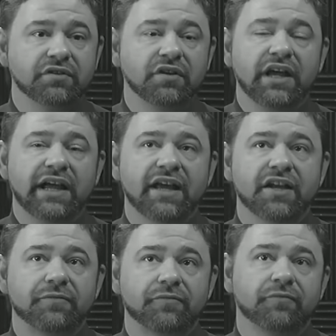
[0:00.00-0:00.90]
And,
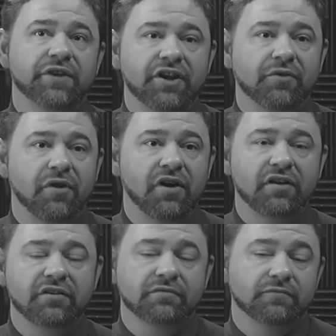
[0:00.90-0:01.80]
and if we get it
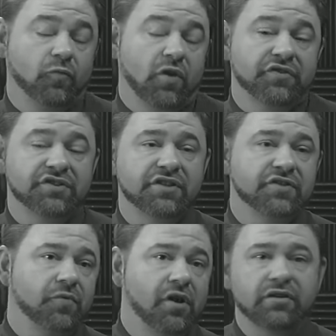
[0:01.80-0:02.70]
wrong, one of us
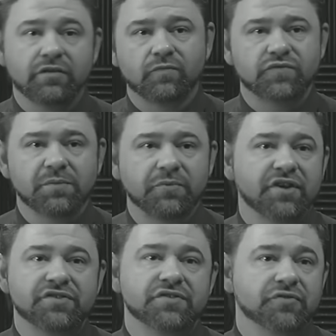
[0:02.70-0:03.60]
gets it wrong,
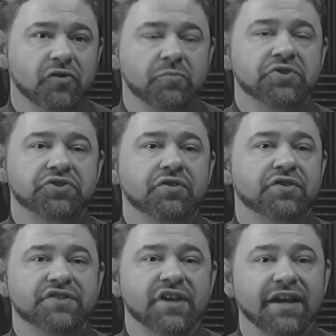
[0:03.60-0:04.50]
someone else in the group is
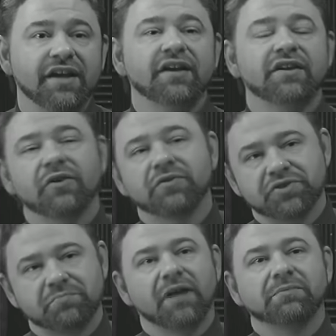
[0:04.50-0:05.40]
sure to say, no,
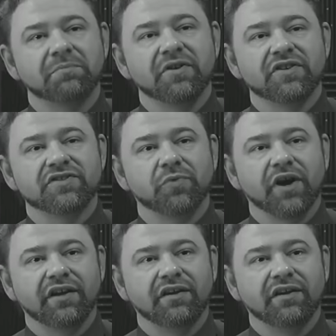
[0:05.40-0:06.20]
it should probably be this